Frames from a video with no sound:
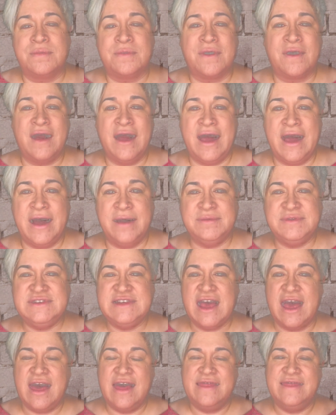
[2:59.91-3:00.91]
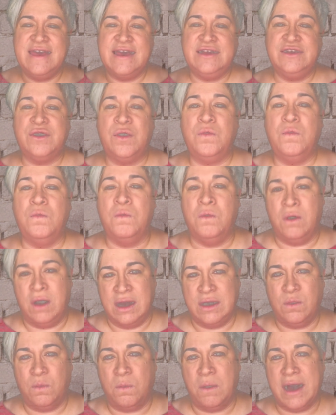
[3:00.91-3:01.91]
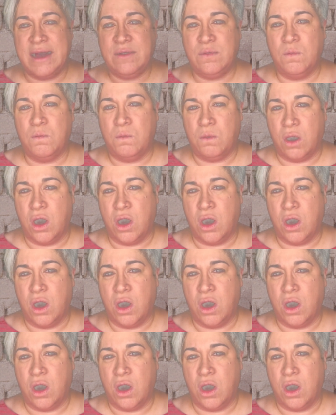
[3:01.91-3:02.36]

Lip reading: which has really great detail. I'm